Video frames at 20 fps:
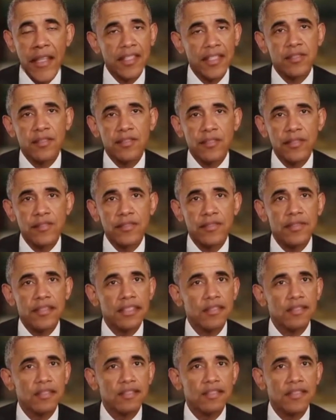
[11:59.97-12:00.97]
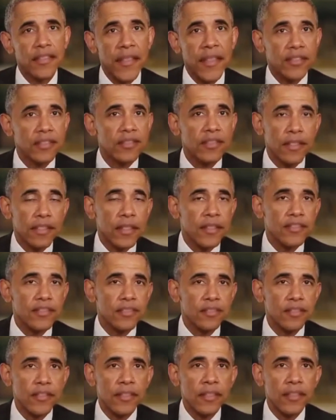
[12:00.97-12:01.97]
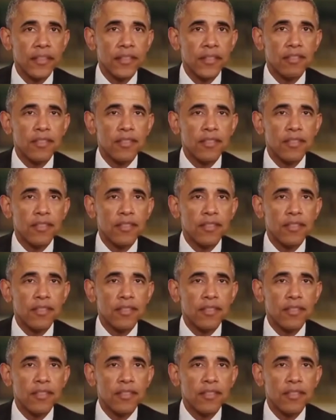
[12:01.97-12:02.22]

that was the engine of our prosperity.